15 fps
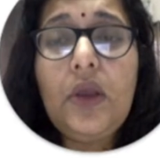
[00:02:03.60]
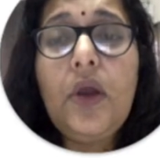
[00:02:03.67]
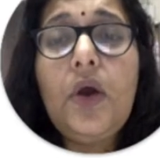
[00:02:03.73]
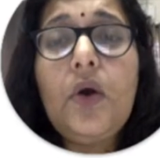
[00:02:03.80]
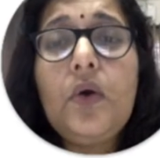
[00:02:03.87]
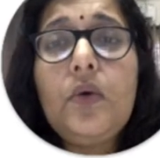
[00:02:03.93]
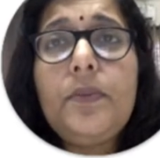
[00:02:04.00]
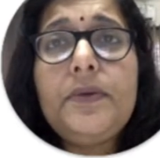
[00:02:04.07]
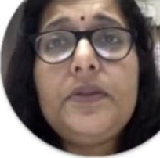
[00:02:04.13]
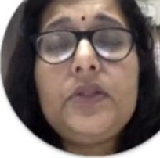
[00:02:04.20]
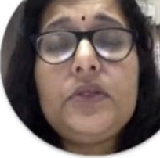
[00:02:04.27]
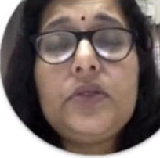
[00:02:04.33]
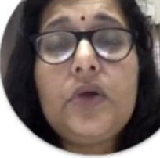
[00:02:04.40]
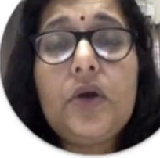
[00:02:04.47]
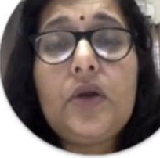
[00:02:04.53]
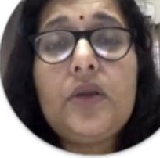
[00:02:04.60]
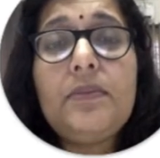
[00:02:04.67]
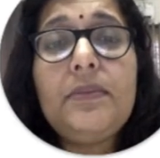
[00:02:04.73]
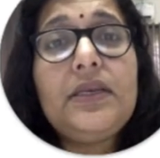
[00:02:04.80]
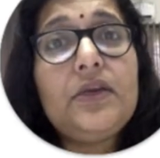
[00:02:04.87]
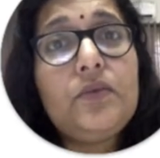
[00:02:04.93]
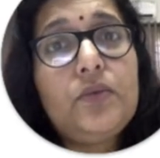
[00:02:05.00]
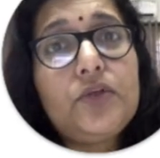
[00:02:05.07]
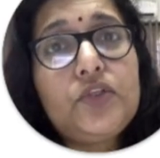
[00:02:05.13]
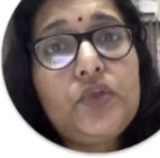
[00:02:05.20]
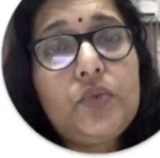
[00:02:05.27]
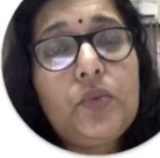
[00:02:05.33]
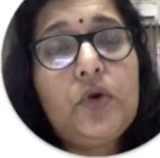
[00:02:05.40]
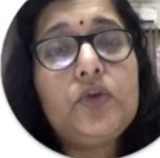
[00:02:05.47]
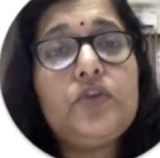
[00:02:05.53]
Open the document in which
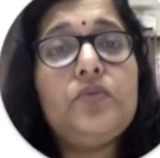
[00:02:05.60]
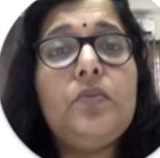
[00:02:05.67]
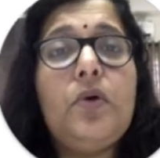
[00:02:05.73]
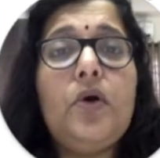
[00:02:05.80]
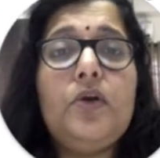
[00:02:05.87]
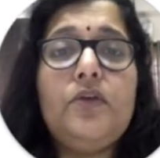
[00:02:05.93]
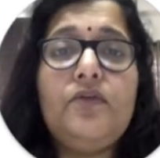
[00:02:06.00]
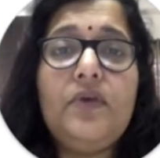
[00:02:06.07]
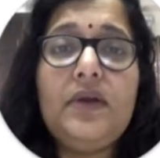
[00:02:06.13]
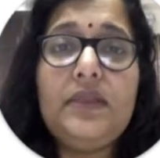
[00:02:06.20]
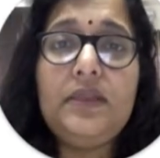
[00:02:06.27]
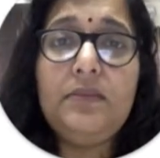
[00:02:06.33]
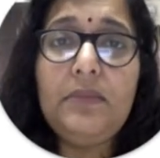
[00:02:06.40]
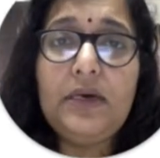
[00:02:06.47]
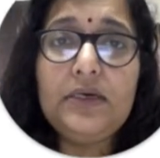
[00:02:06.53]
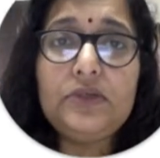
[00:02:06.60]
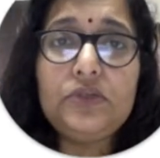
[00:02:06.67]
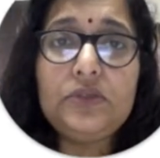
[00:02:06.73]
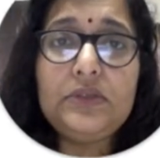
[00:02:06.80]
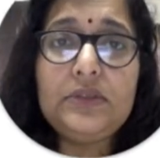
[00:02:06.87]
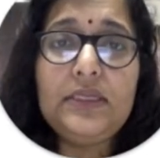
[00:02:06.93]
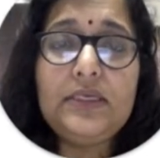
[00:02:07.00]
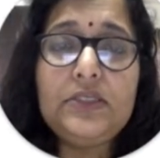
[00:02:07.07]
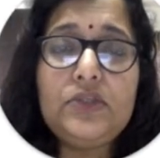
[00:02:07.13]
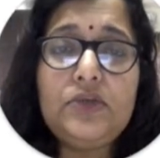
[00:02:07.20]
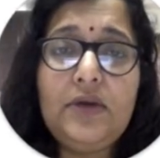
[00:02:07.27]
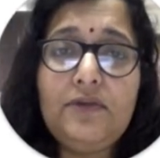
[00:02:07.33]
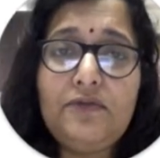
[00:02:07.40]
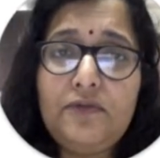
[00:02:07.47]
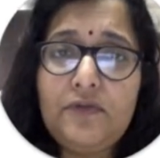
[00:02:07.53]
you want to modify the margin. That is, you
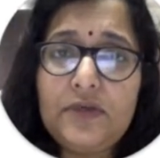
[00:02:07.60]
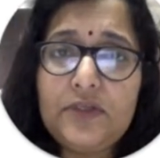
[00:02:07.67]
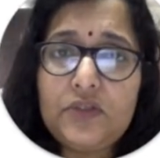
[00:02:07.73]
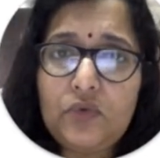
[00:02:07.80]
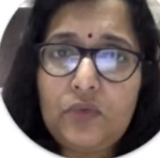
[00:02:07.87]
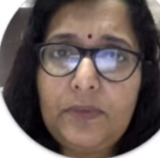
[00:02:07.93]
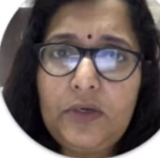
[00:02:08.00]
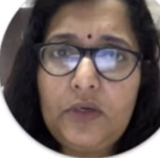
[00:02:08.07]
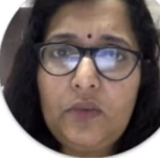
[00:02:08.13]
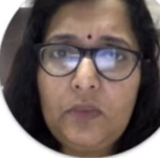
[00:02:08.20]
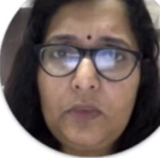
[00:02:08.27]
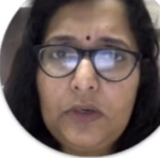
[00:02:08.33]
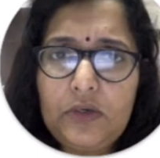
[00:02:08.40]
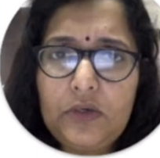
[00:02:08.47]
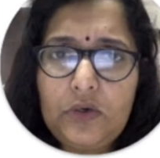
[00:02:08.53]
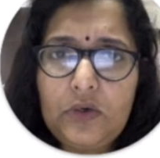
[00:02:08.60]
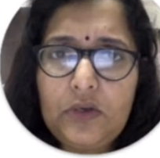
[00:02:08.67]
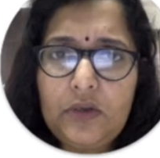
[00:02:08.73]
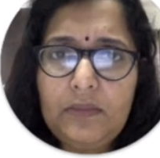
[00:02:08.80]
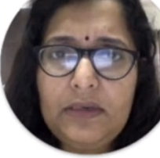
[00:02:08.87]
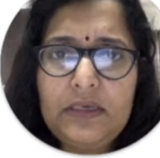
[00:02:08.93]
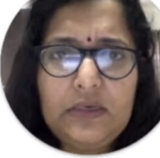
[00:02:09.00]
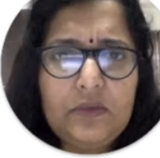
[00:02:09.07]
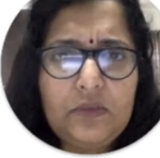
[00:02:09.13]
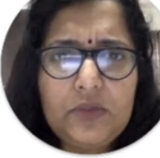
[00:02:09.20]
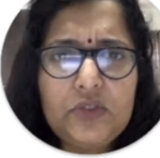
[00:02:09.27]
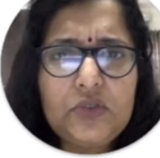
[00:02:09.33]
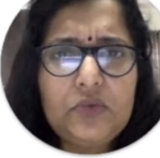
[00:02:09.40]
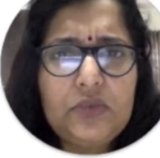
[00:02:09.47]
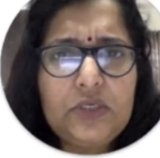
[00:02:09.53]
have to first open your Word document in
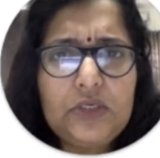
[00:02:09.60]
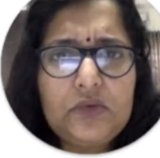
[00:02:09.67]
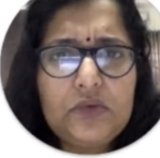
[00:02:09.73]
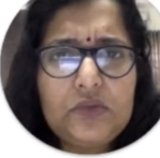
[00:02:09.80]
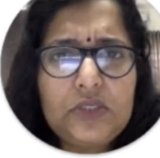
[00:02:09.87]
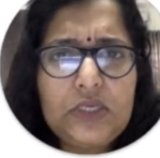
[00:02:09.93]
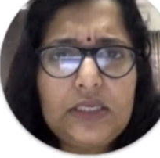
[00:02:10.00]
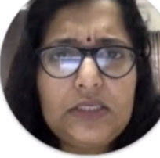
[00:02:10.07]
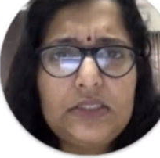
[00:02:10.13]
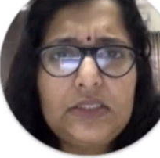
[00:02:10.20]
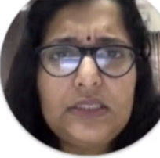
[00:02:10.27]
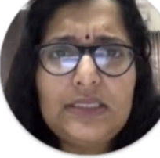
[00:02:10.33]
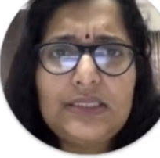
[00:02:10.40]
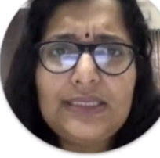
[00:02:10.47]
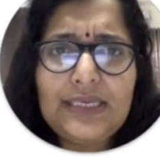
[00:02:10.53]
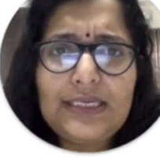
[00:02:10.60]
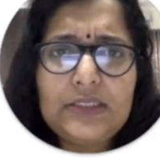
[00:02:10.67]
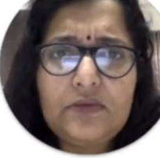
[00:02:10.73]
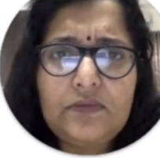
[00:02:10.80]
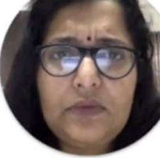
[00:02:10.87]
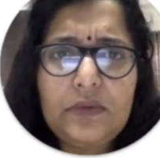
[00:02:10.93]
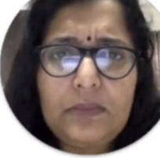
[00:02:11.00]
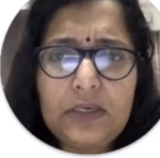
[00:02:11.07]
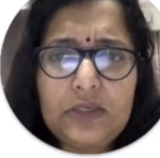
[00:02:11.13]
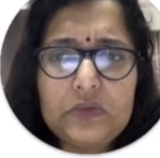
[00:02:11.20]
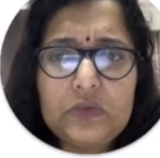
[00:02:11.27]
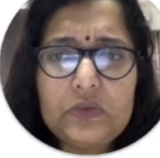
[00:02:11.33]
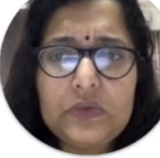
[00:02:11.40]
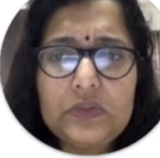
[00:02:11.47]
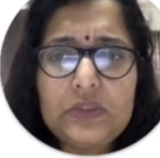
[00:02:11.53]
which you need to change the size of the
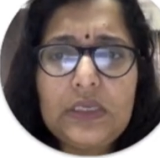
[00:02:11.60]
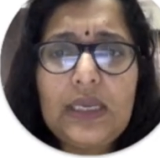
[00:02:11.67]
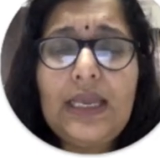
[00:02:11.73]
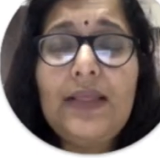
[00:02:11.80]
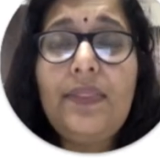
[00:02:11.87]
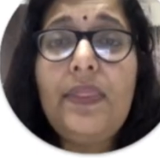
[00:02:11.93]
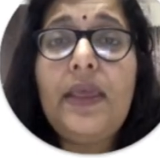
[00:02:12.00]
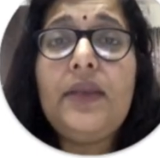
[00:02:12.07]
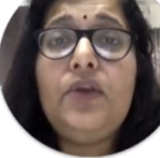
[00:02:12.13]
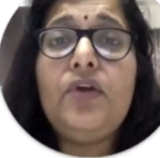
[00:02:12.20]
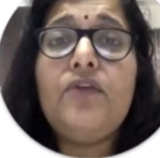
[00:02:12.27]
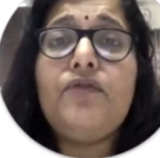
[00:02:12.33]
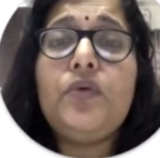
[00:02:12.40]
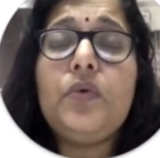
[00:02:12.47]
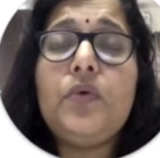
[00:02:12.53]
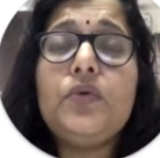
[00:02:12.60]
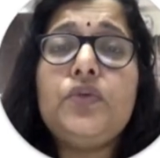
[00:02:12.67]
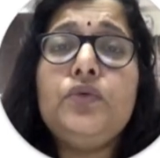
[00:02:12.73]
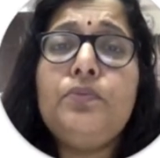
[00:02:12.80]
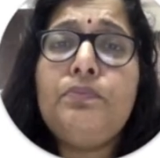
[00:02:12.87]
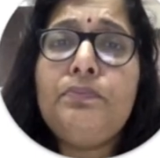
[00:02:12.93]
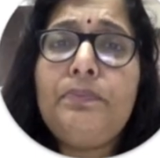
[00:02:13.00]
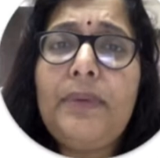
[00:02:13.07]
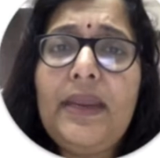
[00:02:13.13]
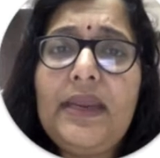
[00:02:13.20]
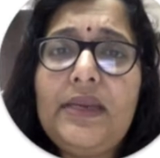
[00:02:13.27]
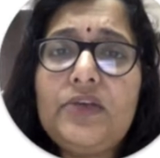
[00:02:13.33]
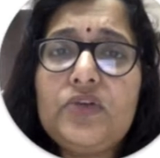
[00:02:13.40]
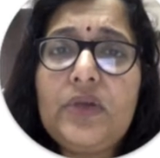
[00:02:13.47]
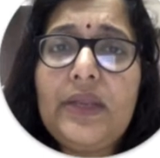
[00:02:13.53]
margins. Then you have to go to
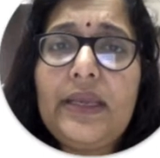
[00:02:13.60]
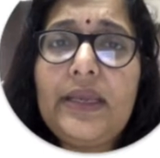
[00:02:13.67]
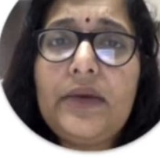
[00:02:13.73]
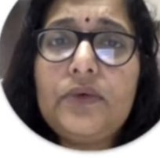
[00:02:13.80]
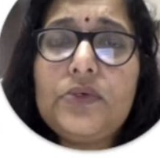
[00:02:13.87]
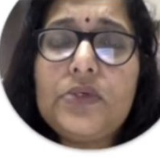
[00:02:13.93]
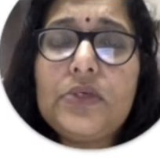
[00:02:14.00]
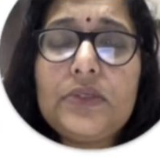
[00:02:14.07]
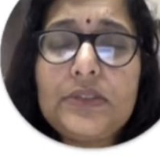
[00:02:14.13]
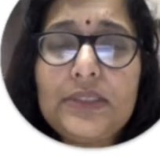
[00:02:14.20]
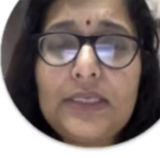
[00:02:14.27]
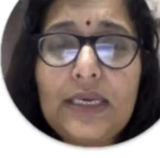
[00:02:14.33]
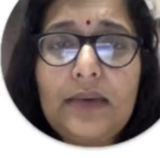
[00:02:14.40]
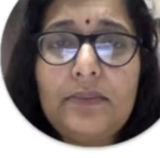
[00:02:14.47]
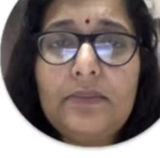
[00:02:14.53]
Page Layout tab.